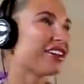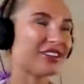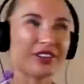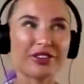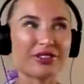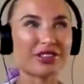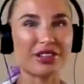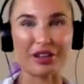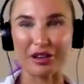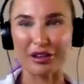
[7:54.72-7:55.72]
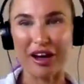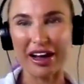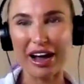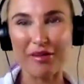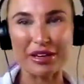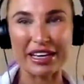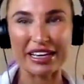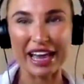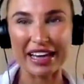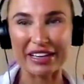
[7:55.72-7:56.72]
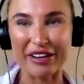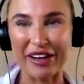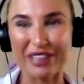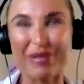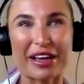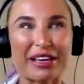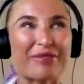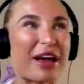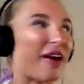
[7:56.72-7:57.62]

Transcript: you two, like coming in late nights, waking me